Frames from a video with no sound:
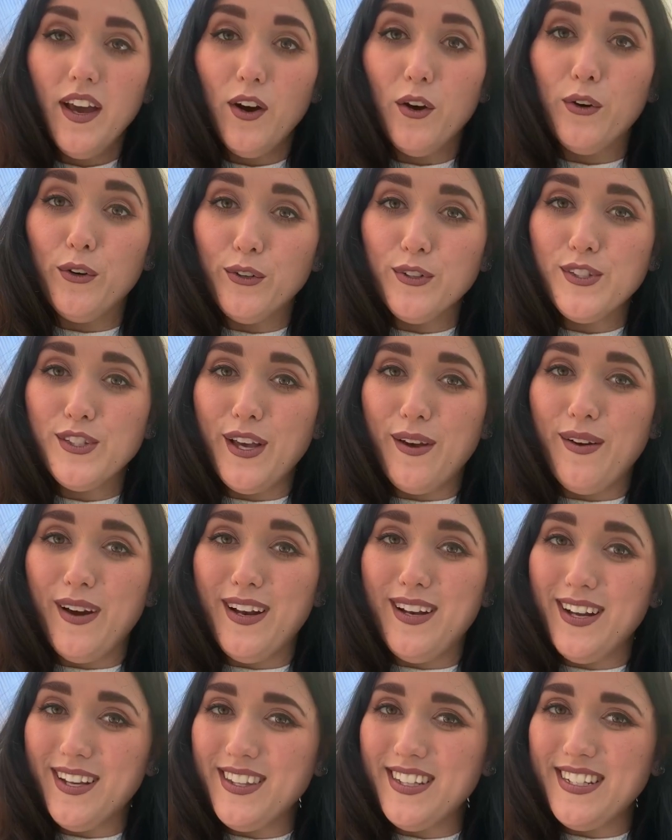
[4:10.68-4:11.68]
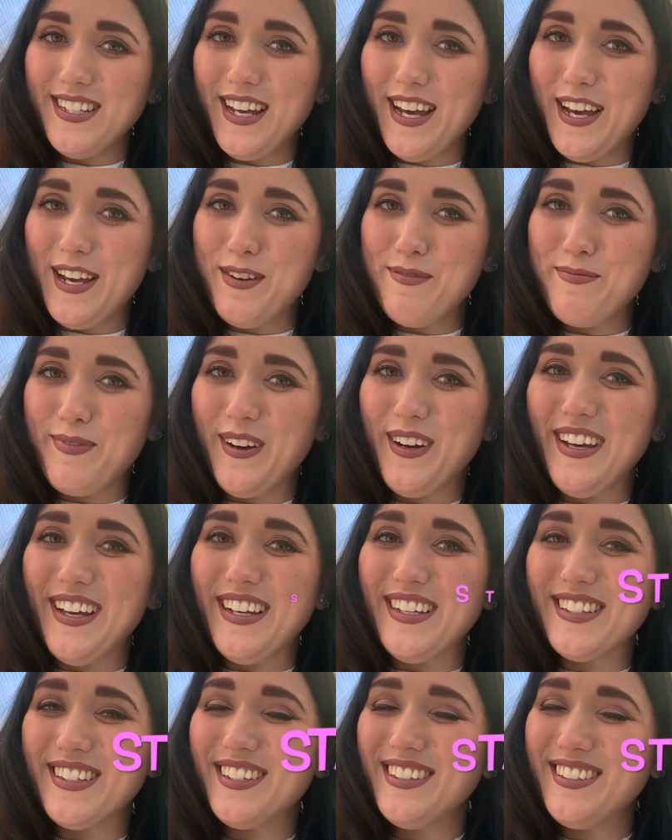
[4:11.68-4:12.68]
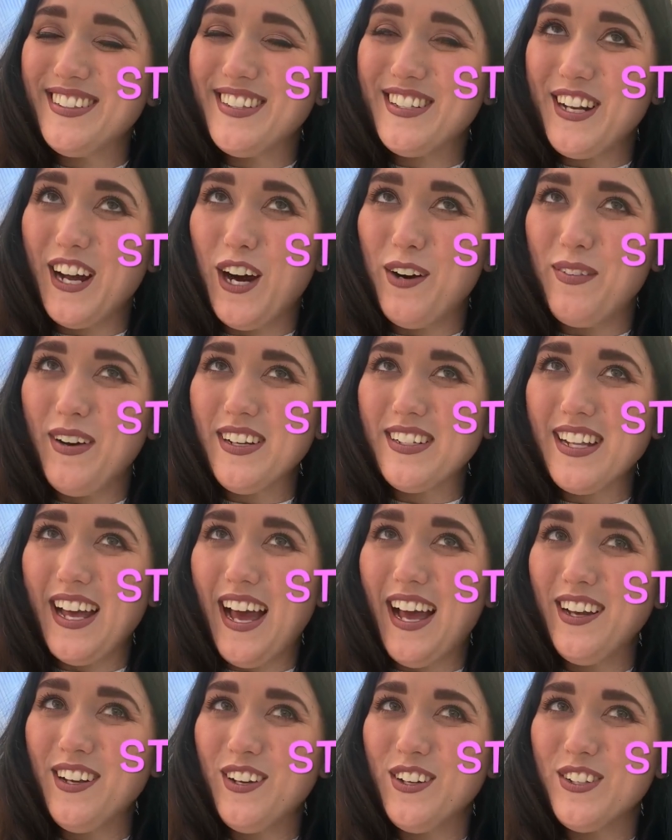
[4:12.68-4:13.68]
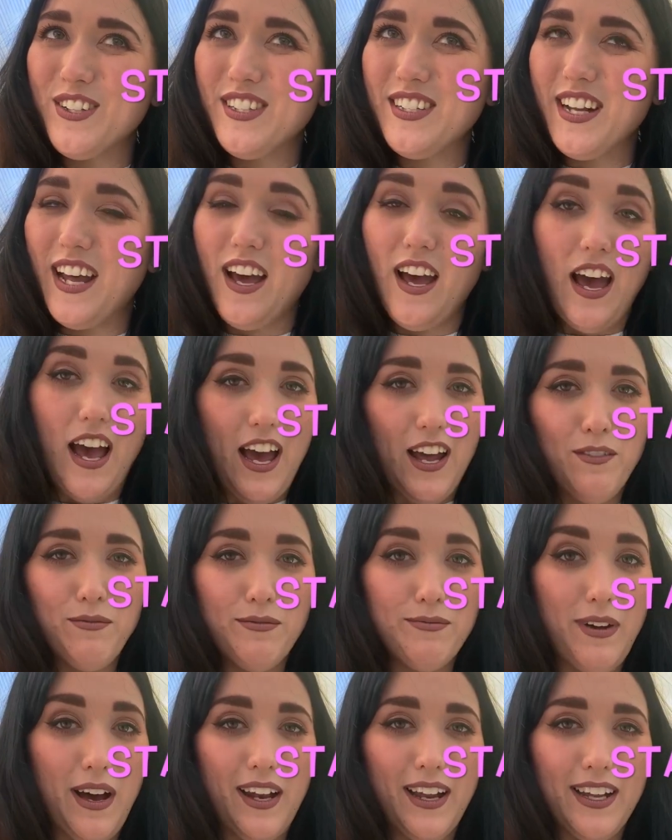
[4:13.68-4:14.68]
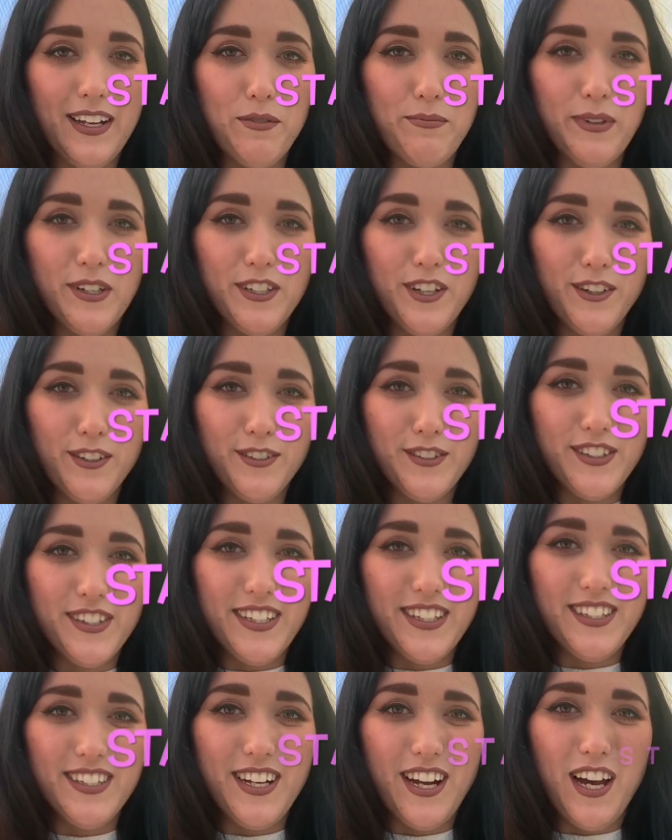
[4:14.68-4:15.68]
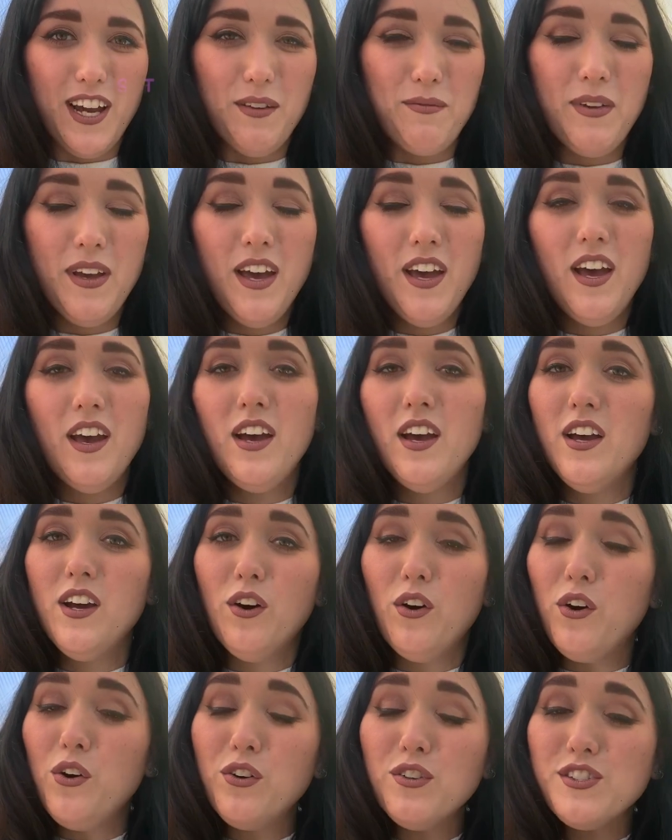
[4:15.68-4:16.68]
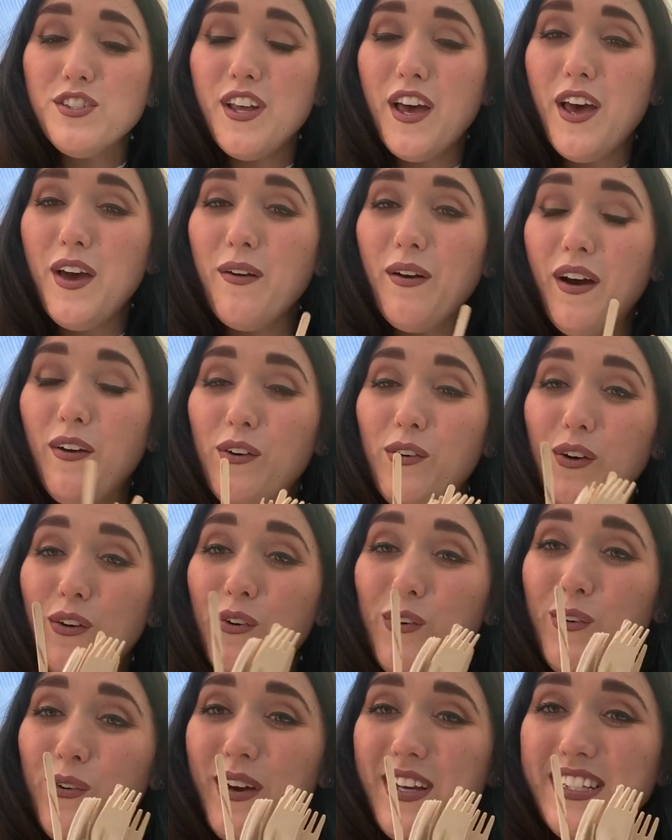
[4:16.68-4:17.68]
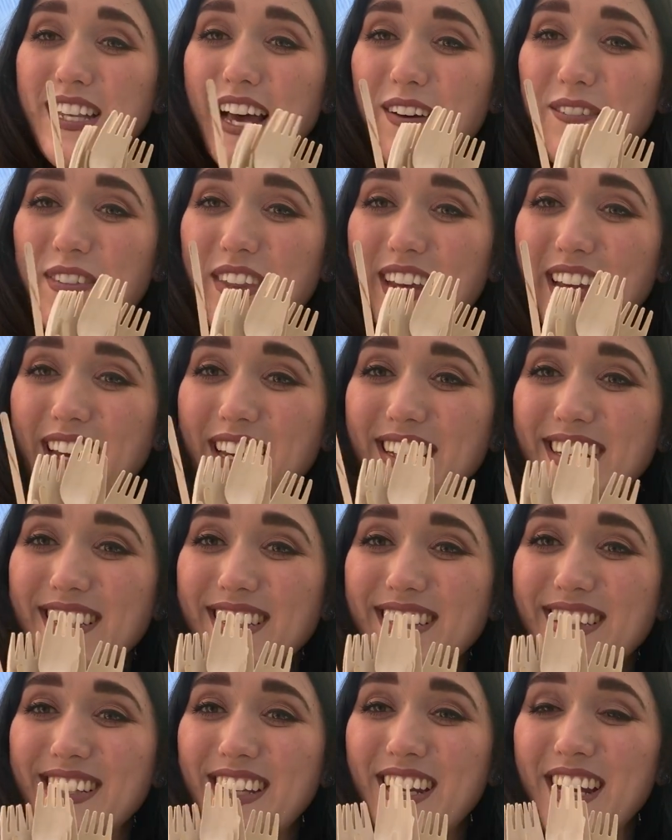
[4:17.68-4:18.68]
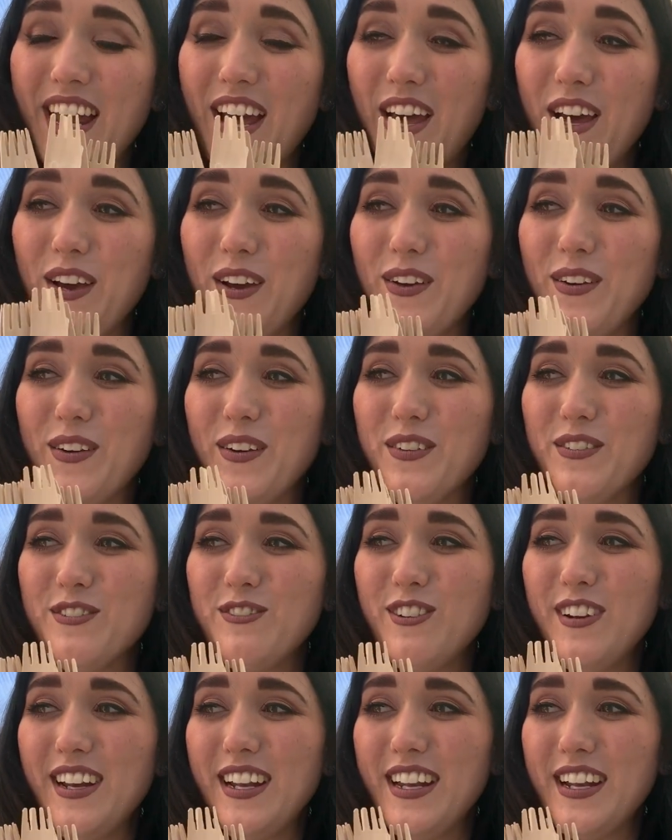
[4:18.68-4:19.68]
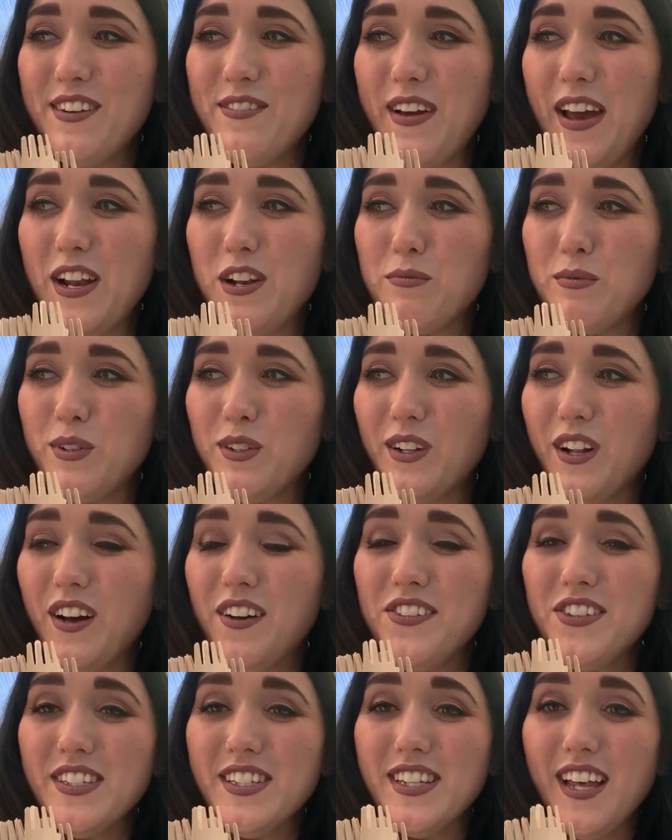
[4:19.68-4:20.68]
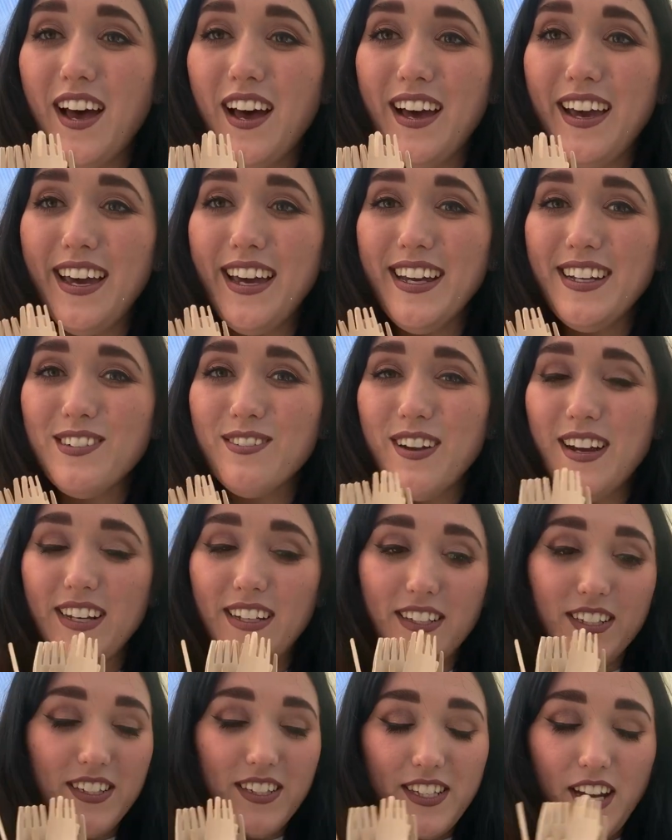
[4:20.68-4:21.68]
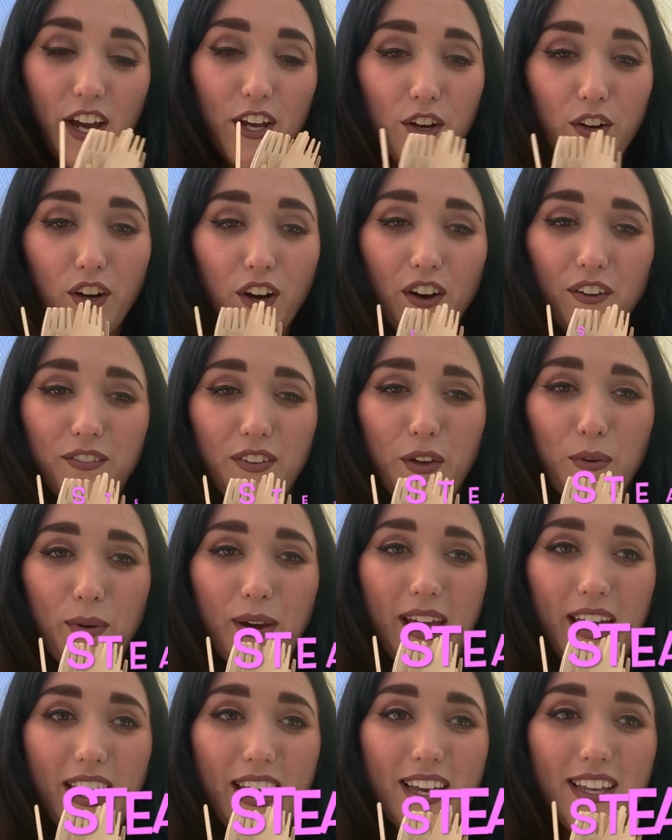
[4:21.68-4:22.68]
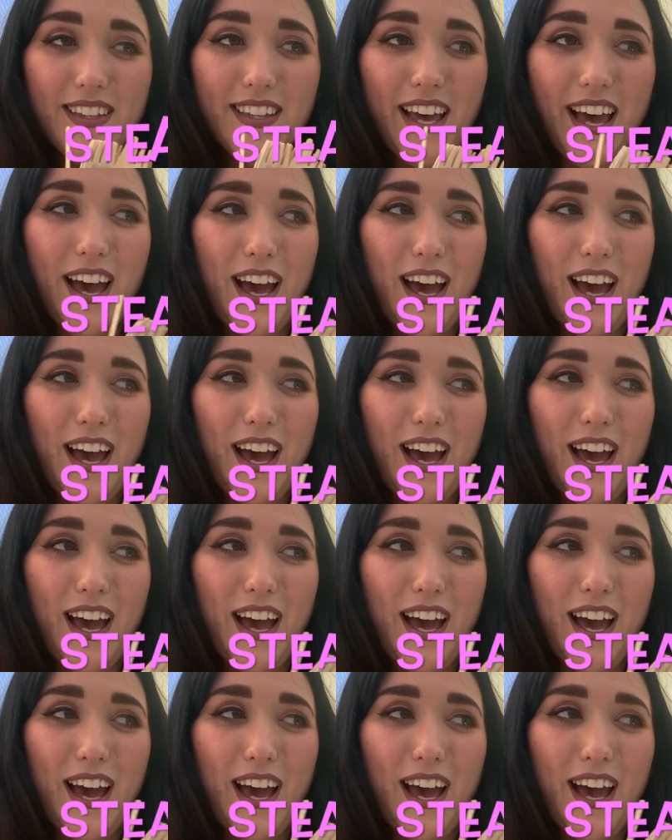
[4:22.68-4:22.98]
Also, another tip is Starbucks and Costa, and I'll add in McDonald's this time. Also, always have these, you know, freely available on the side, ready to stir your coffee with.